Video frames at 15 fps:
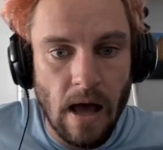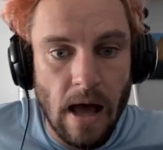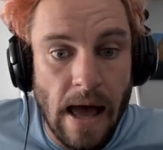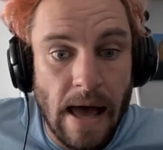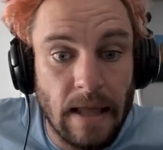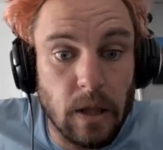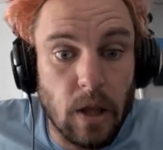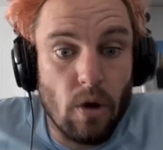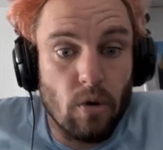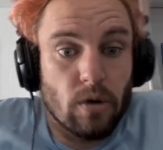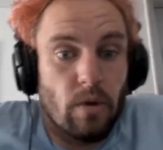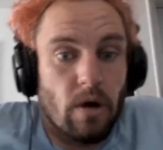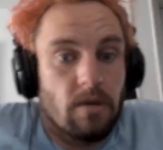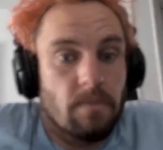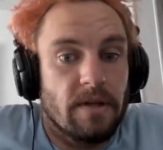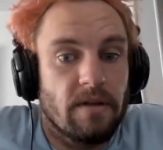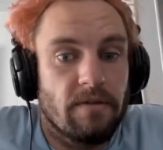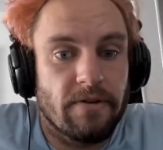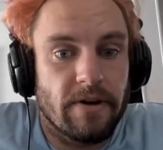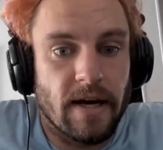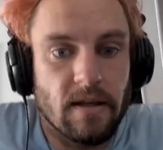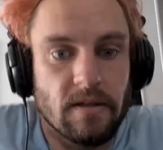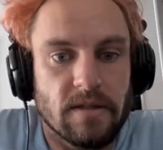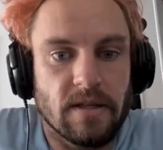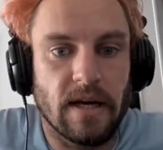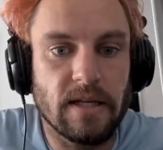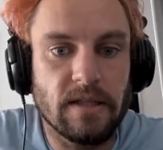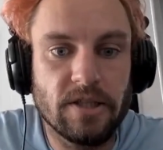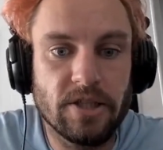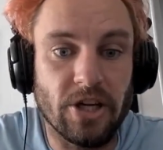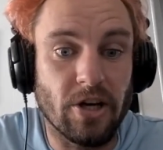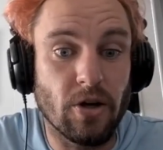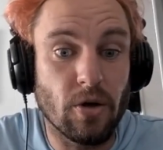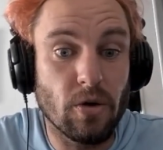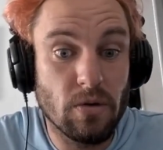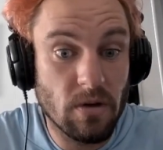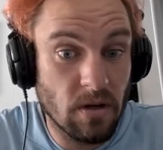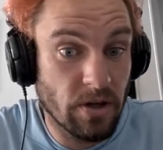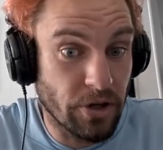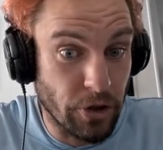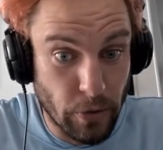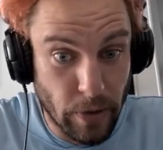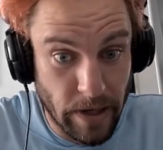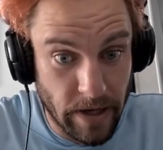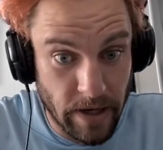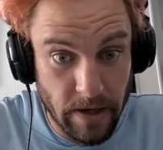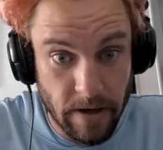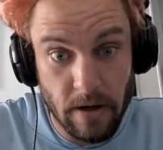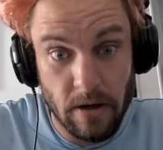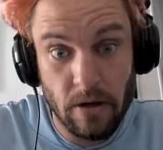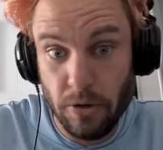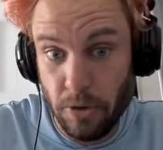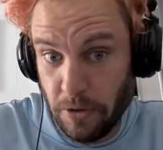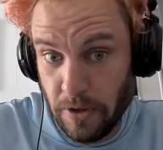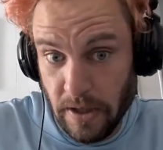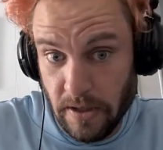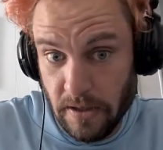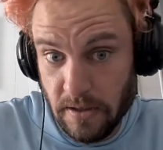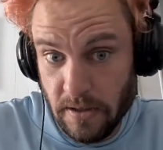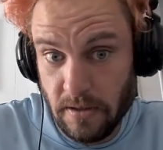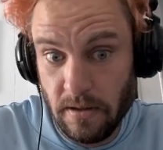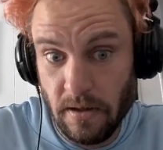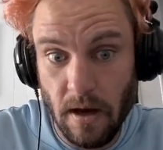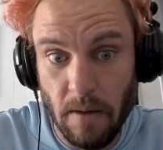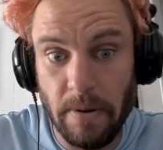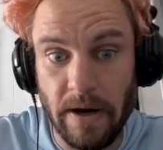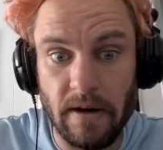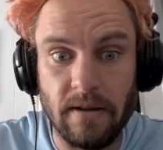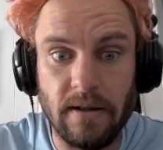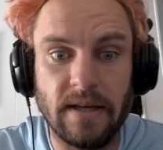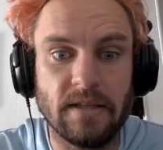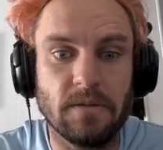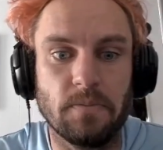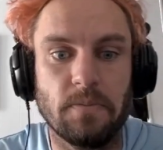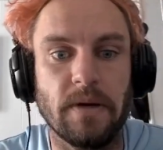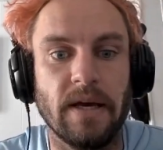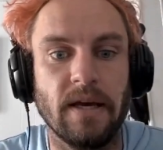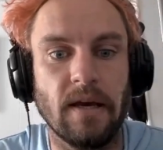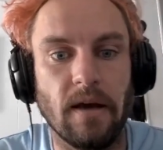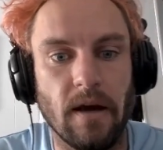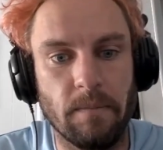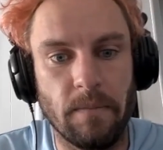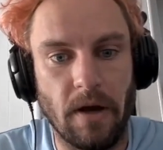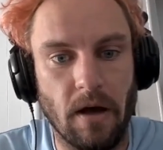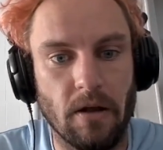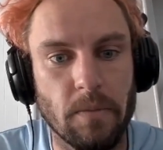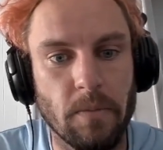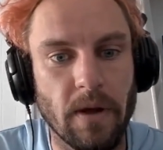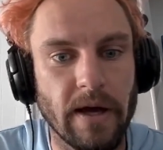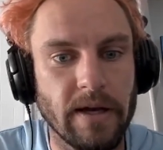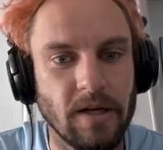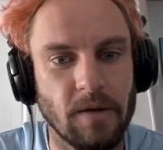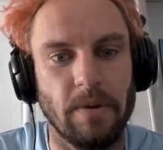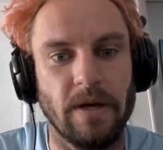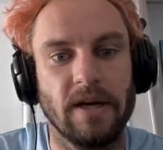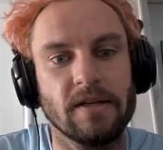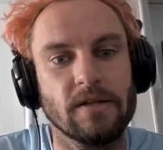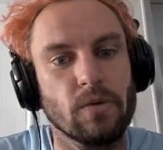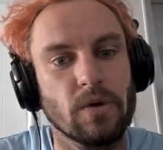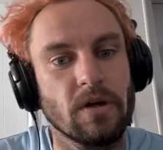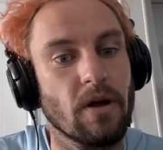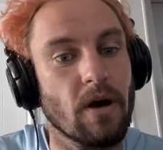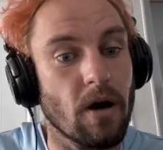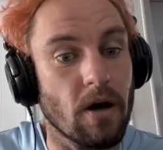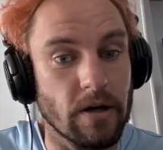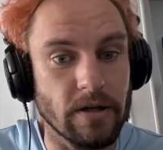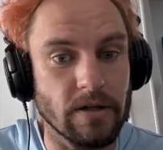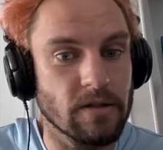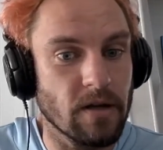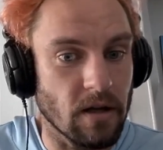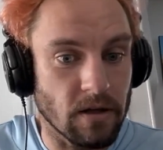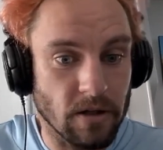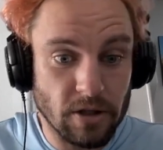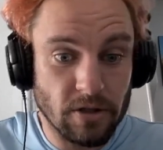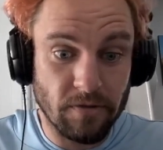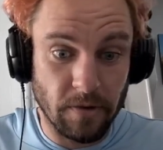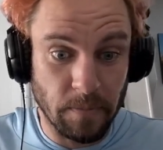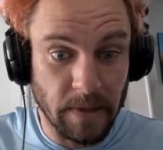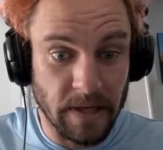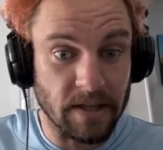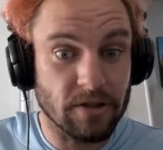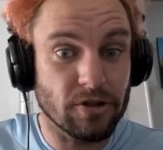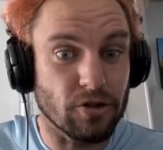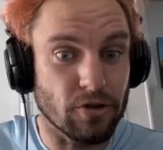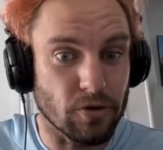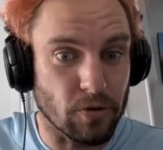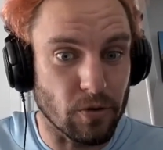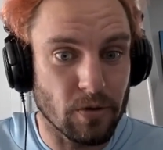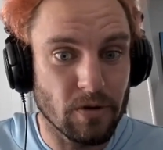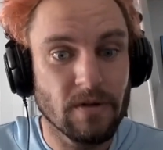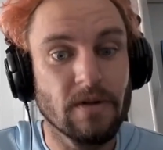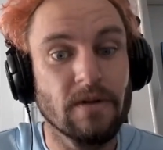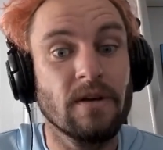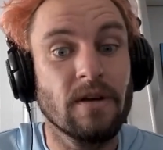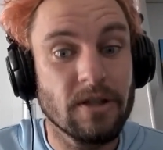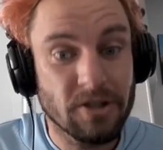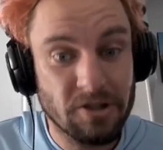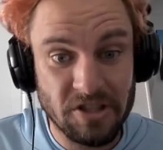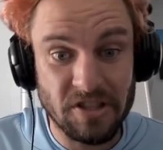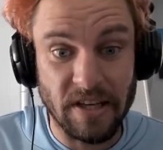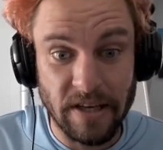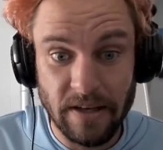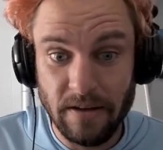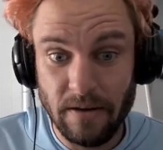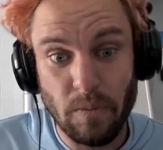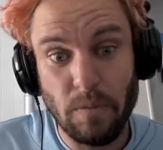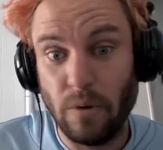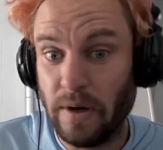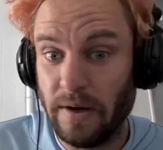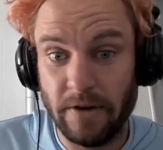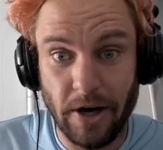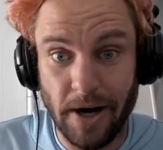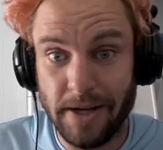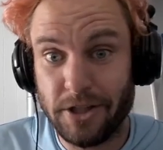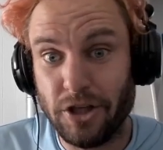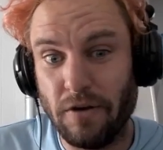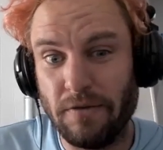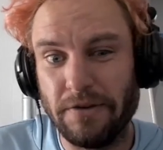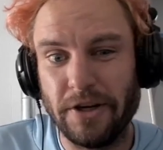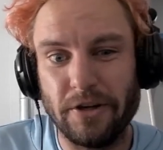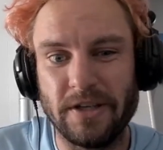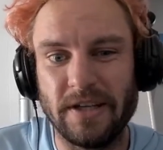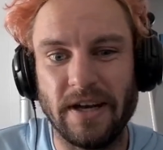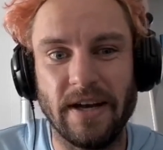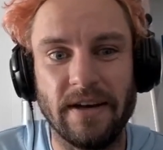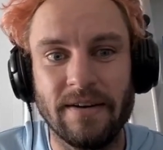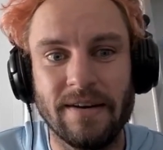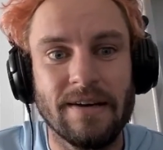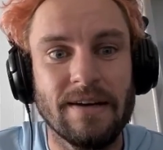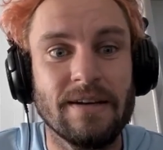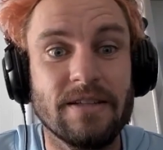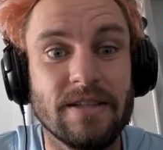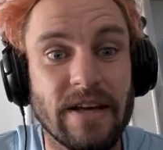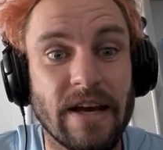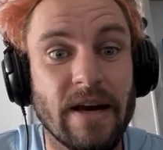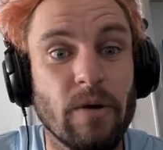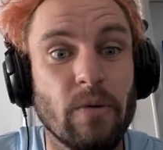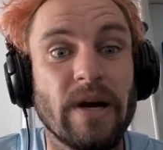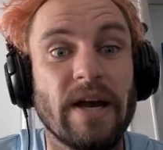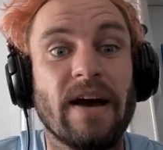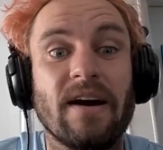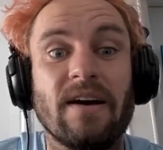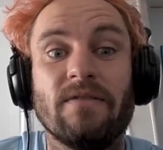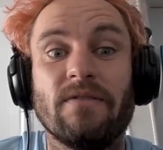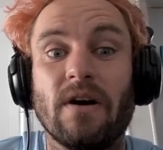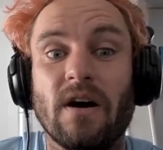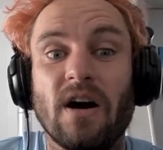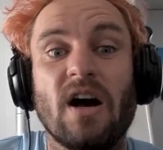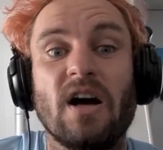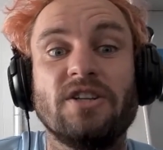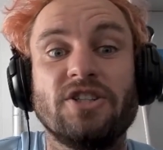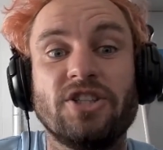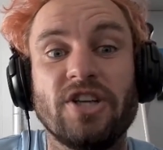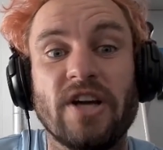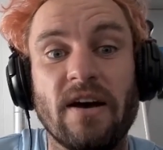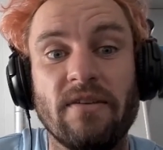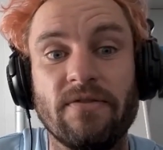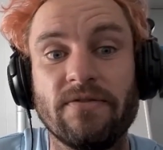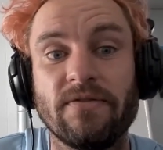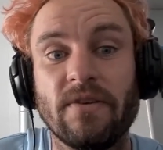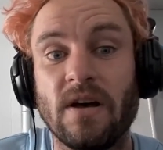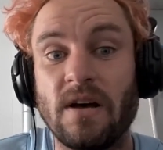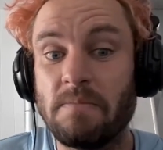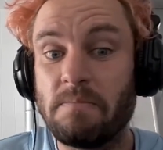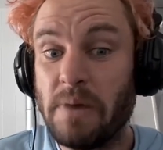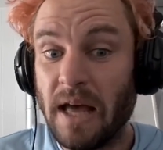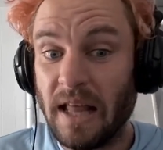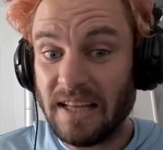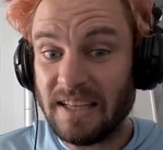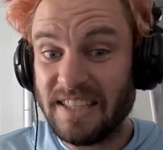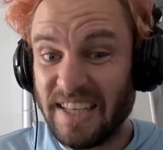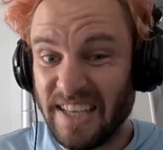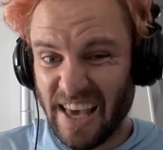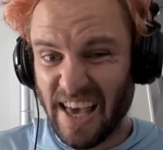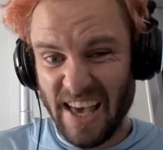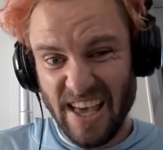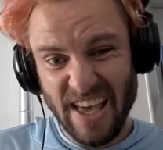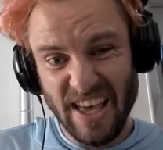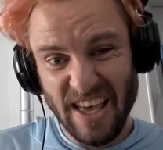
Hello and welcome to the Free Outside Show. New hair, who dis? Apparently it's pink. I'm colorblind and pink is one of the hardest colors for me to see. But we have a great show for you today. Today we have on Jeff Pelletier.